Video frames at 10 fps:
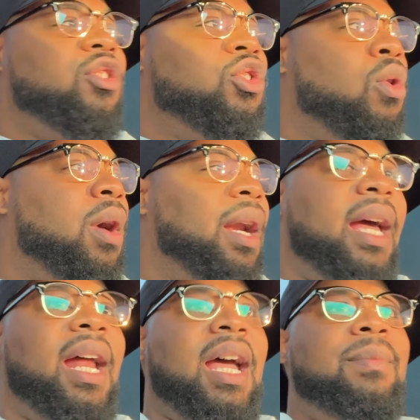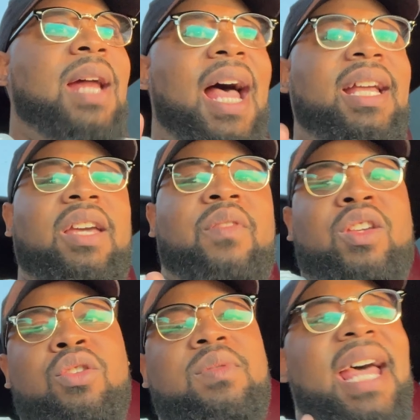sort, and I am not
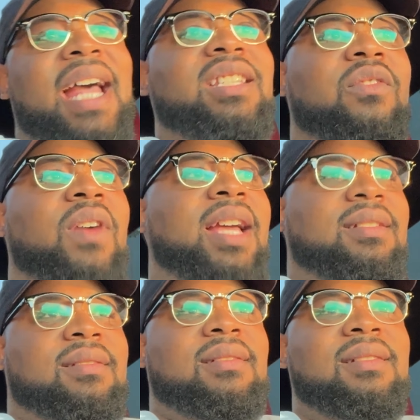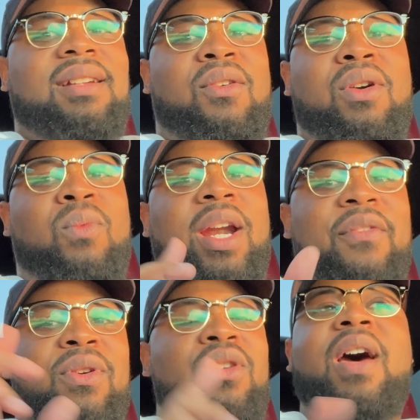giving you tax advice or
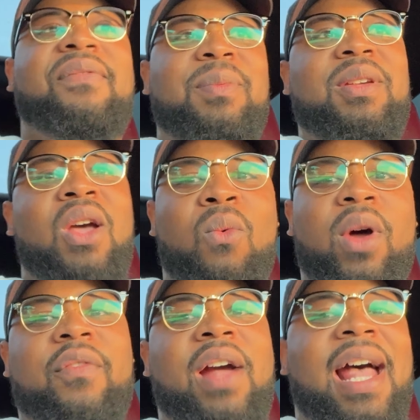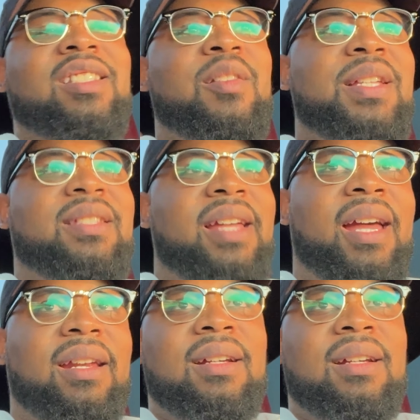whatever you have to be, whatever has to be said.